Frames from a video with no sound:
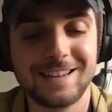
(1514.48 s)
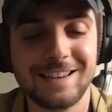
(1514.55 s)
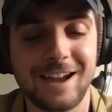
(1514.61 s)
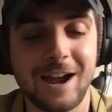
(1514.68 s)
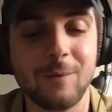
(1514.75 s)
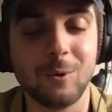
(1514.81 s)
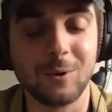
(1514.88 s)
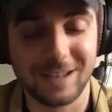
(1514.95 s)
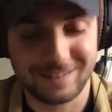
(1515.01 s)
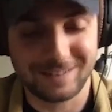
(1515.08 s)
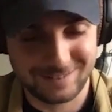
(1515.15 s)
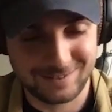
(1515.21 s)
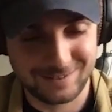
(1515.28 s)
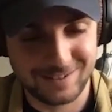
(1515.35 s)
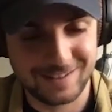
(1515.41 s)
I won't get
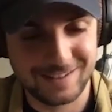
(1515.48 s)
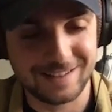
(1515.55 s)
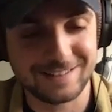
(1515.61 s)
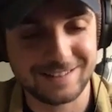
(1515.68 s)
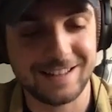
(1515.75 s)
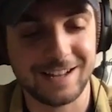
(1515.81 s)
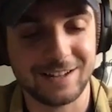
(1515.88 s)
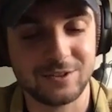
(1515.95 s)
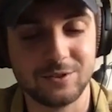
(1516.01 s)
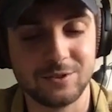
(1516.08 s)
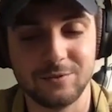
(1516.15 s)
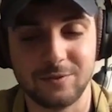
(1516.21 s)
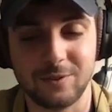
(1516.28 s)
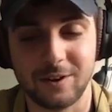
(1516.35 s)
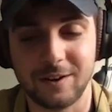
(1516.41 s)
into that too
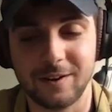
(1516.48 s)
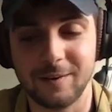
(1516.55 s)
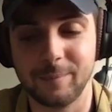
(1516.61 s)
far.